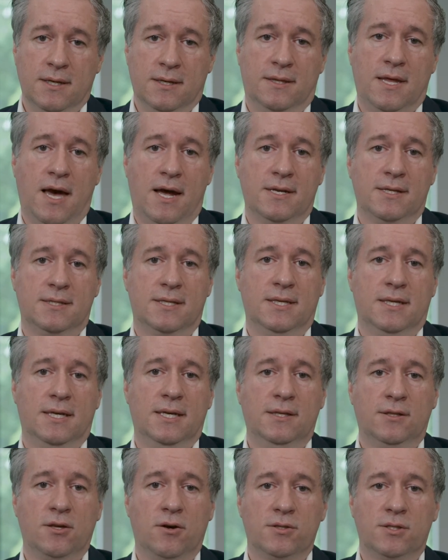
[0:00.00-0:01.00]
that is the
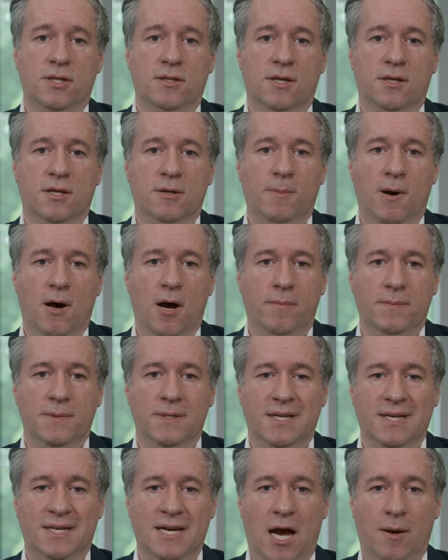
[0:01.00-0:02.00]
ethos of the
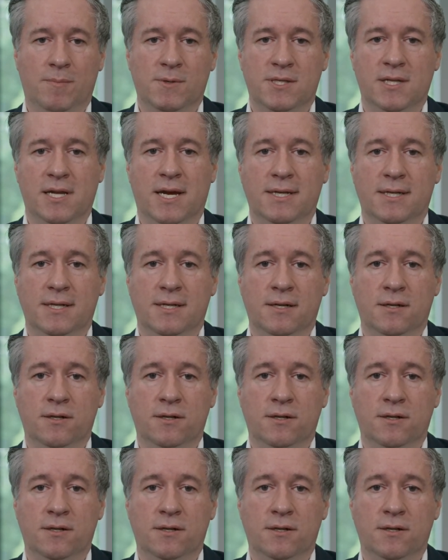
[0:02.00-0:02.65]
department encapsulated in a